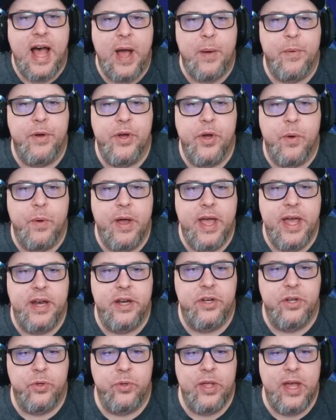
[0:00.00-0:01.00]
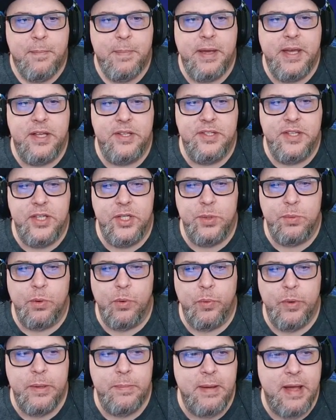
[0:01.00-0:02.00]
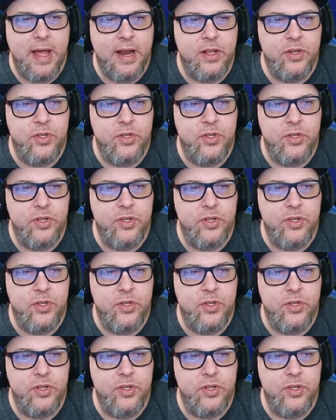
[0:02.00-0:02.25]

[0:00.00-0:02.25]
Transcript: I would go ahead and do that because these will rebound. As